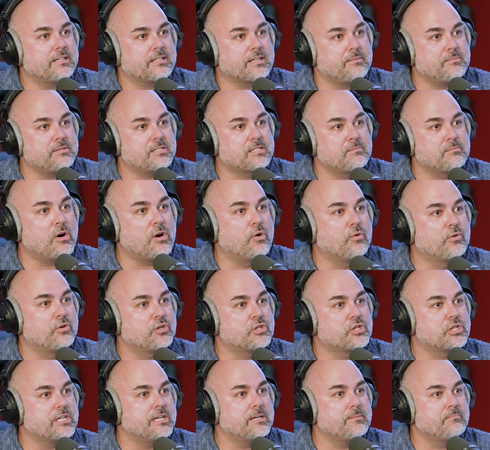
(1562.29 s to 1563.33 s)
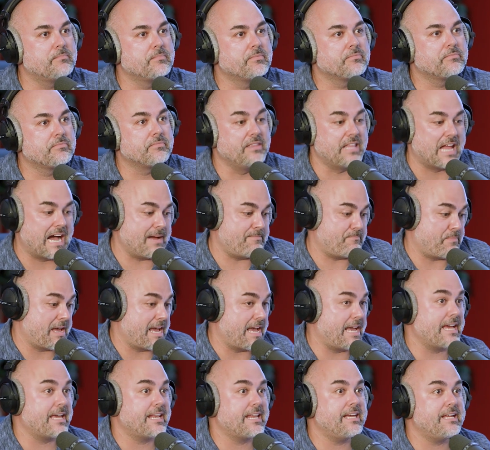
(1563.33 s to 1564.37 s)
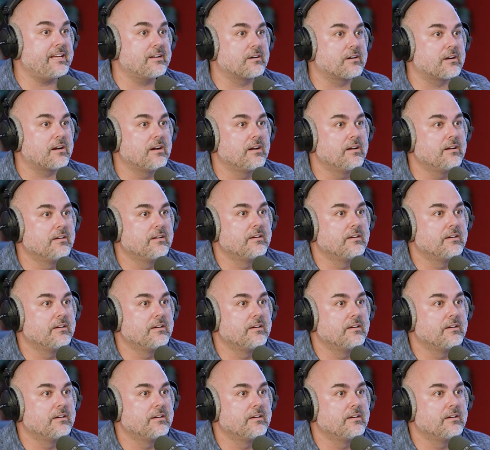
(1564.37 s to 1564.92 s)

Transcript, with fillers: give me ownership, yep. not pay it here.